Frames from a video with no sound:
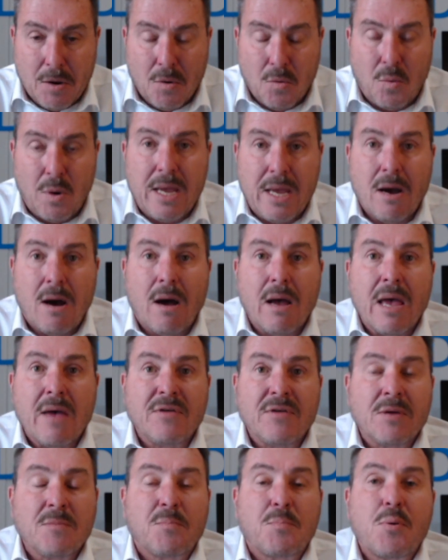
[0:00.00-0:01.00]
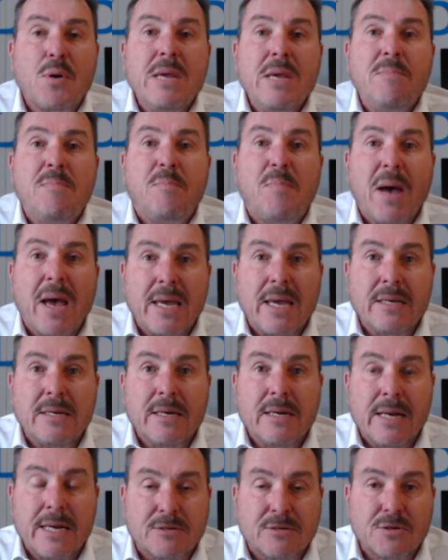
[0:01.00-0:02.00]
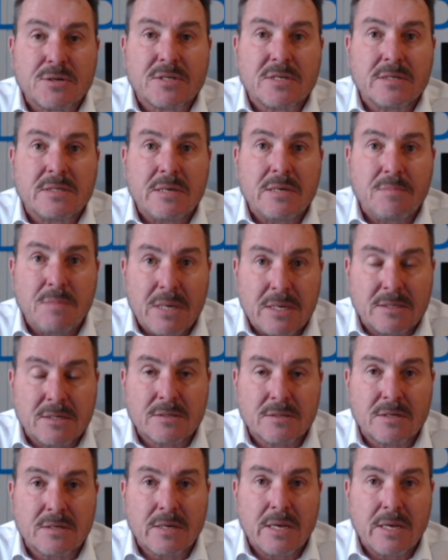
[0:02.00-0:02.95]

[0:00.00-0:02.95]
We are having prepaid electricity meters